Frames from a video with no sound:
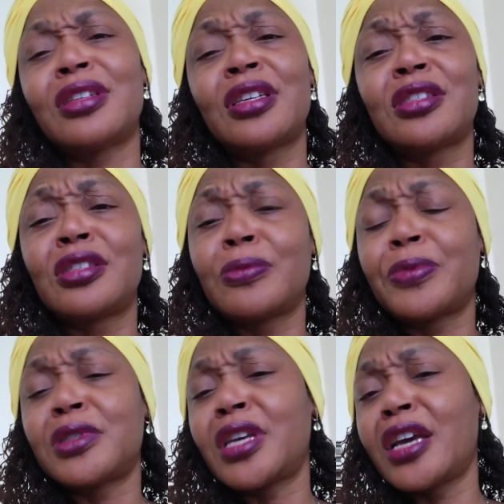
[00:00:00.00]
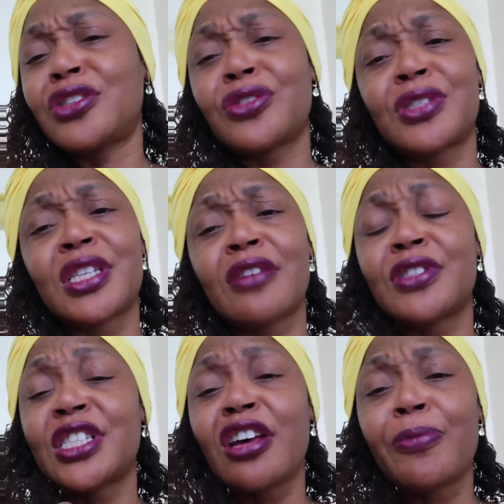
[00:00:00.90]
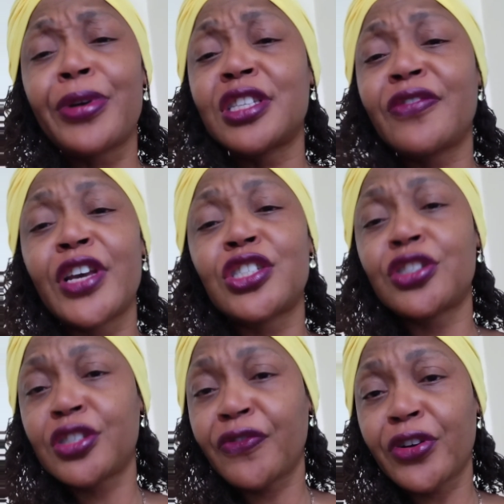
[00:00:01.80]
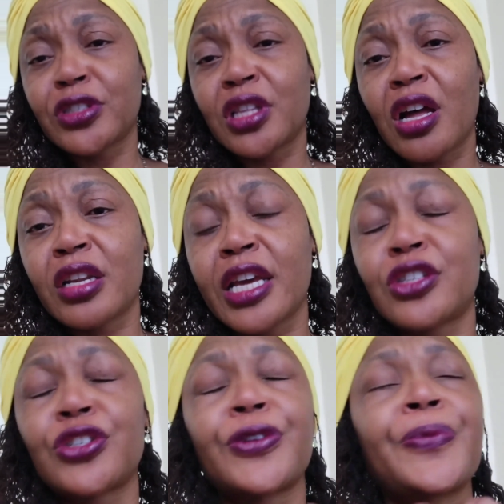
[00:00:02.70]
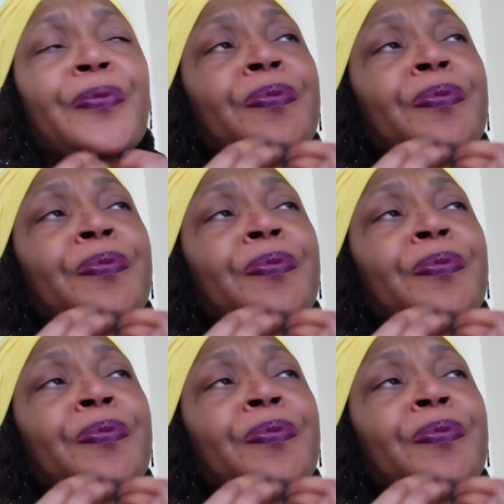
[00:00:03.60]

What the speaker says: is to protect yourself. Self-preservation is the first law of nature.